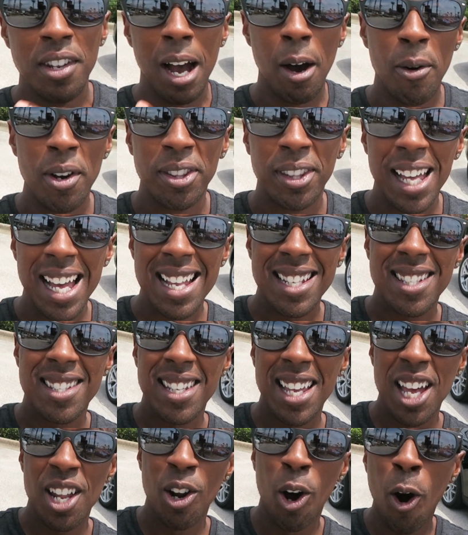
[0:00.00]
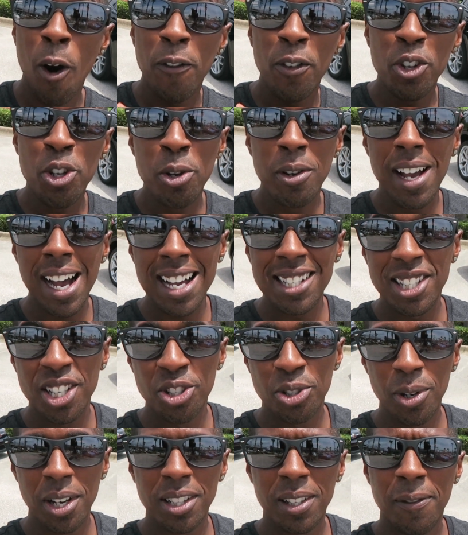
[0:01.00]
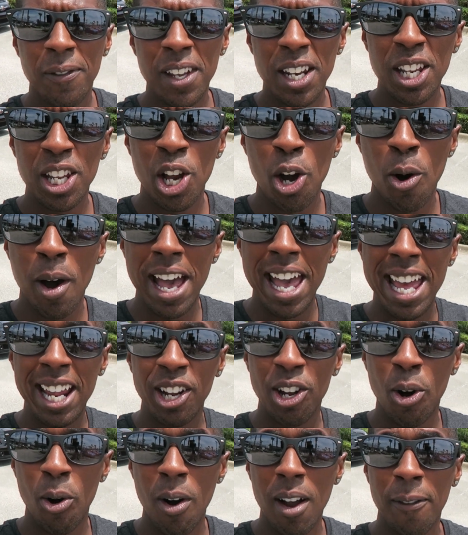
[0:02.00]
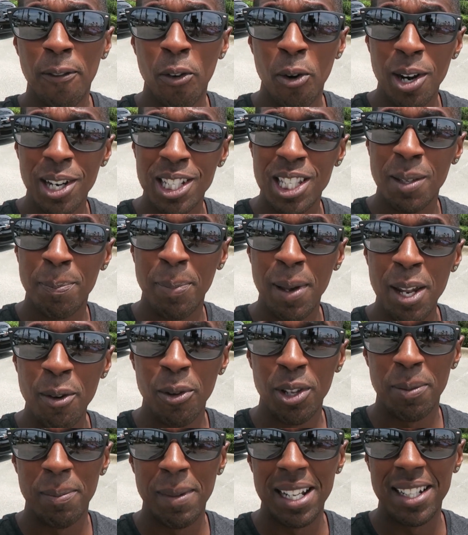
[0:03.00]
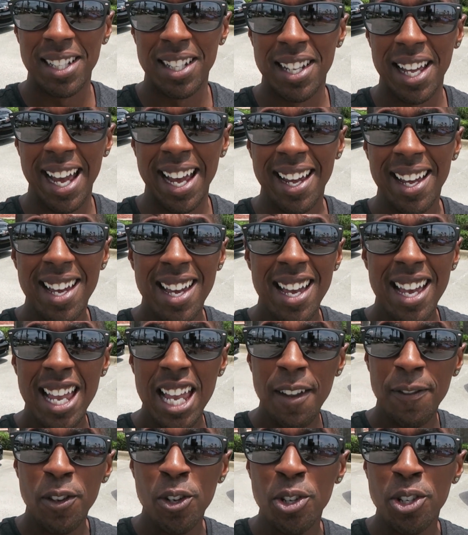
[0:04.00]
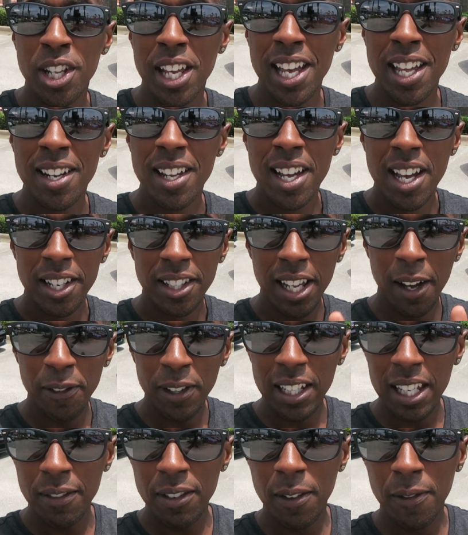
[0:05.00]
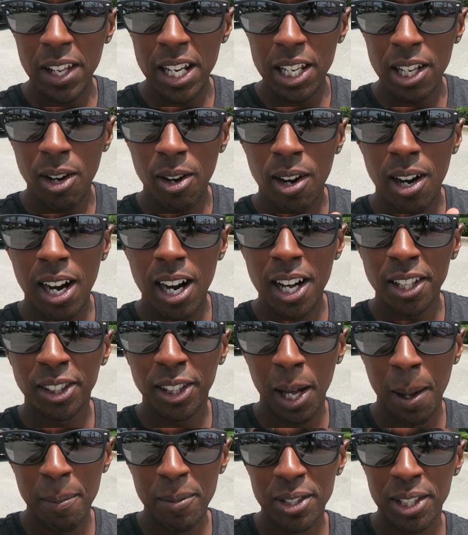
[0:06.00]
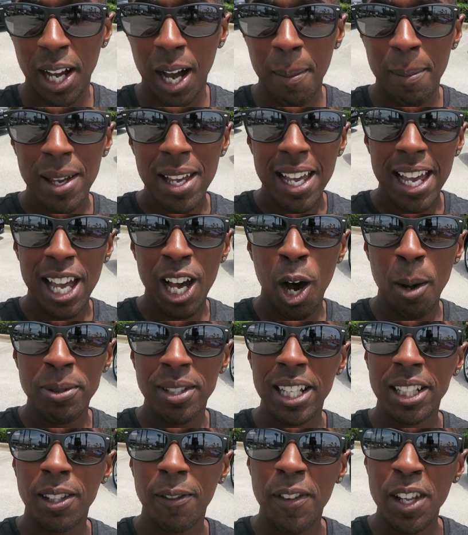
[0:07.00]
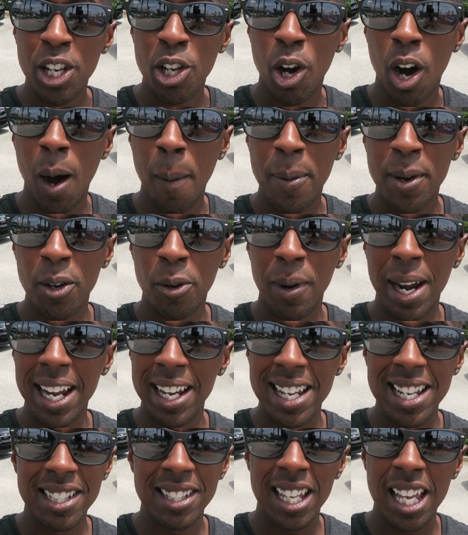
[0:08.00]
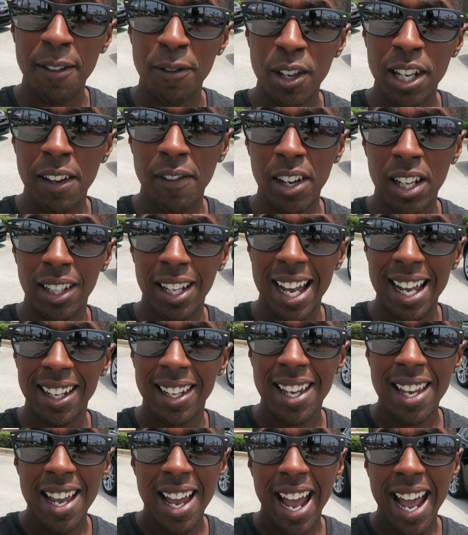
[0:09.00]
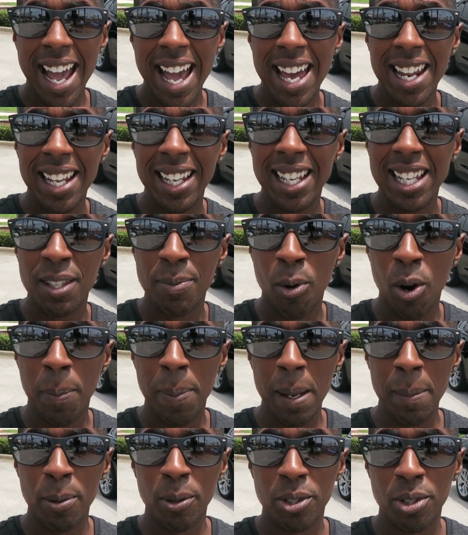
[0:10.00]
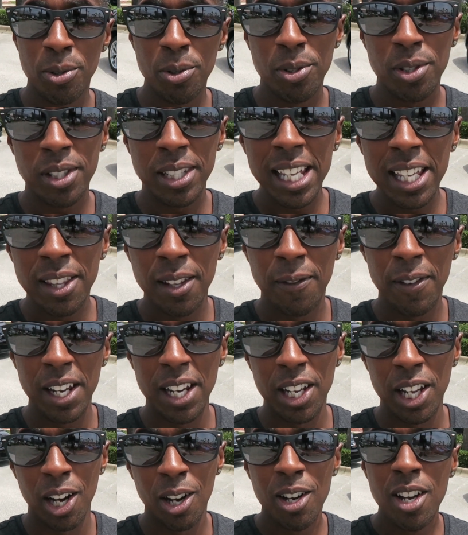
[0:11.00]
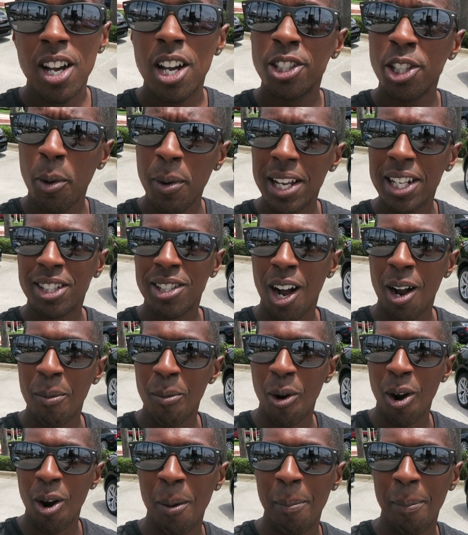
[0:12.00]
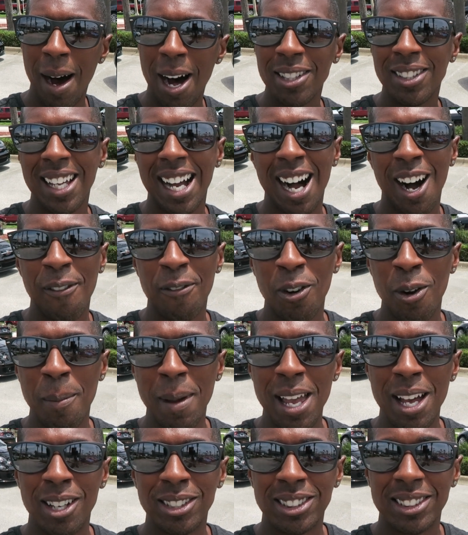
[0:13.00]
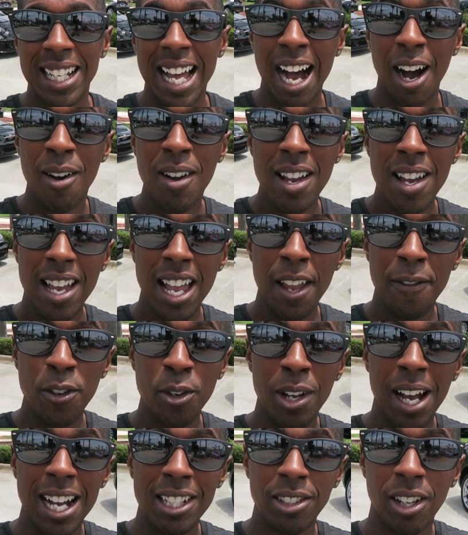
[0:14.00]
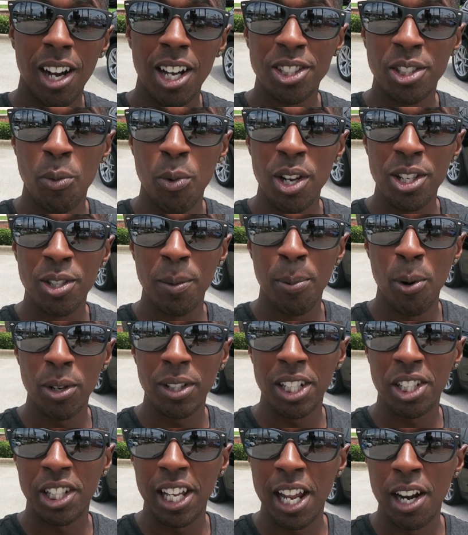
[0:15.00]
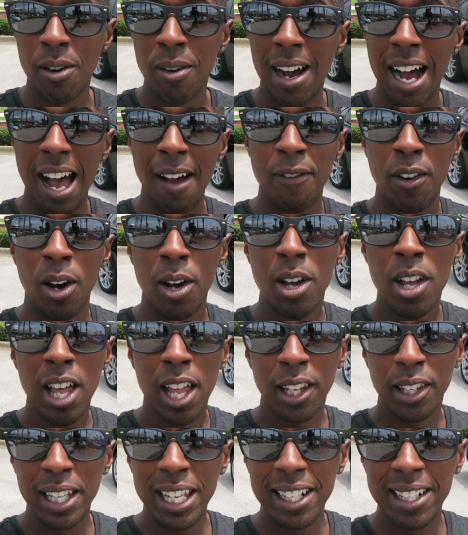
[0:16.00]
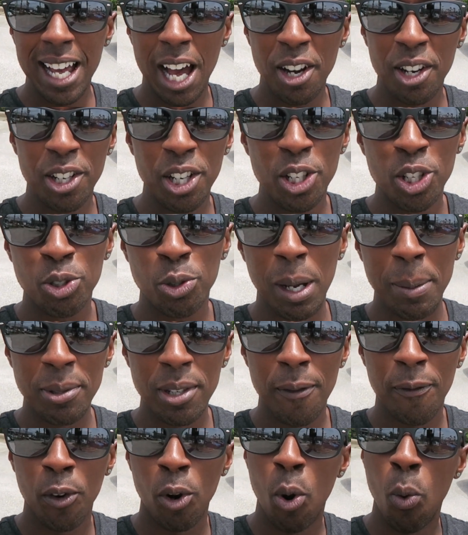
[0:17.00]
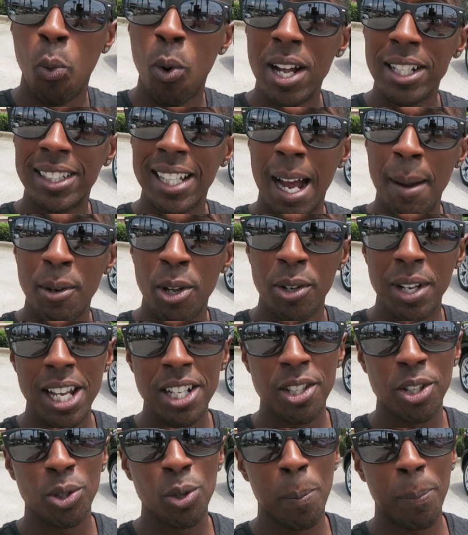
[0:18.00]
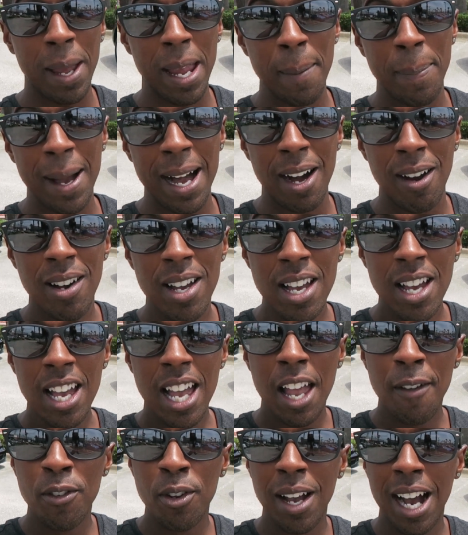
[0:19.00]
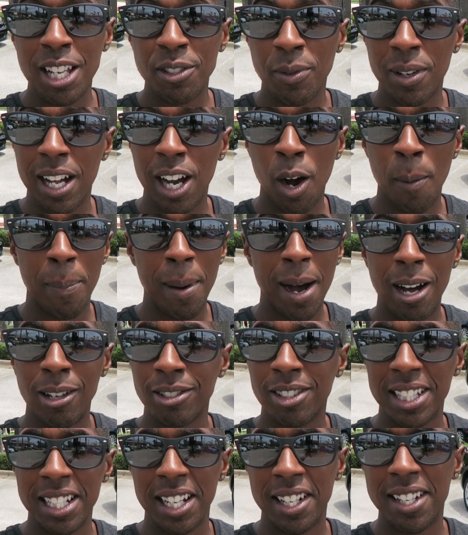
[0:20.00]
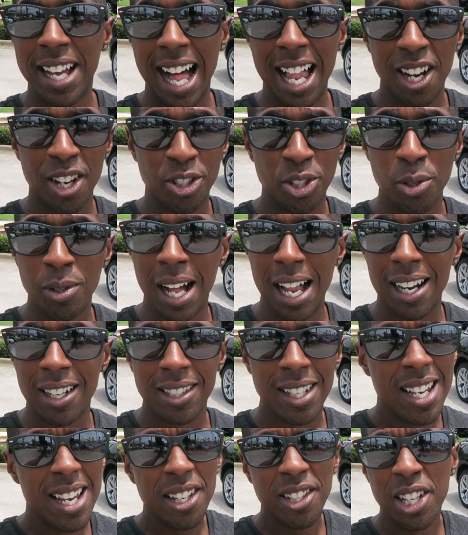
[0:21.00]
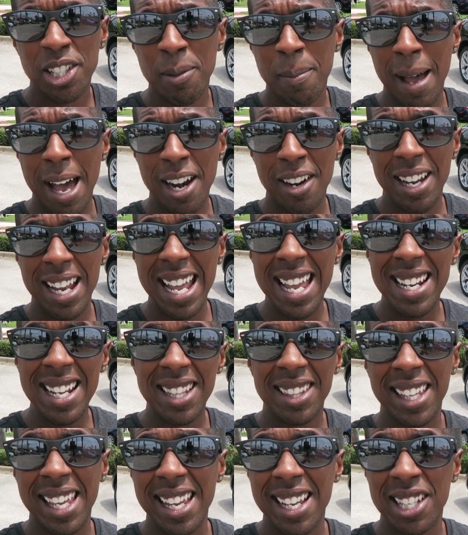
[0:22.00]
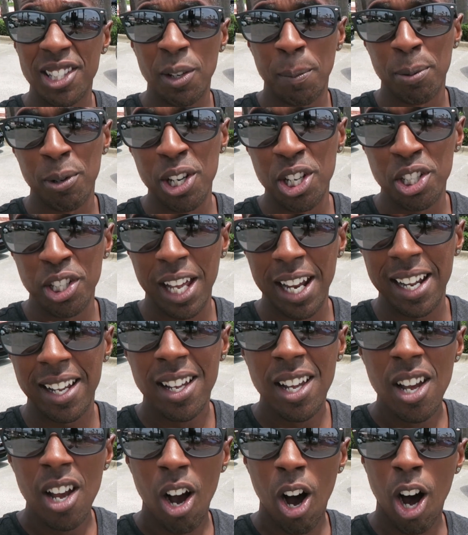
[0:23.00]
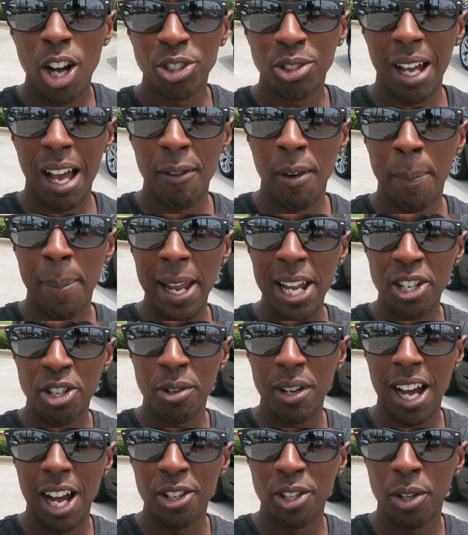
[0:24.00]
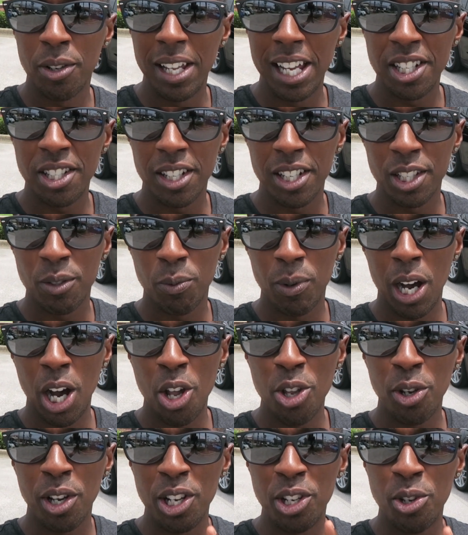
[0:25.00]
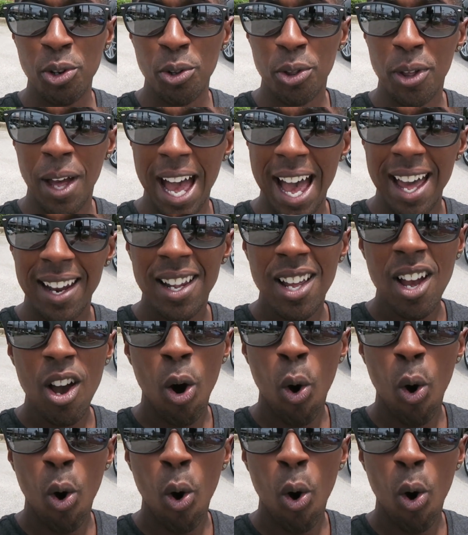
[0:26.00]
Now, with that said, hopefully you guys enjoyed the video and going for a spin with me today. If you did, definitely give the video a thumbs up. It helps get the video up in the rankings if you give it a like, and it gets more people to see the video so we can talk about the Alfa Romeos. Now, if you guys also want to support the channel, I have a link down in the description for a one-time donation through PayPal. If you guys want to help out, send $1, $2, doesn't matter, anything is appreciated. Also have a Patreon donation as well, you can do that.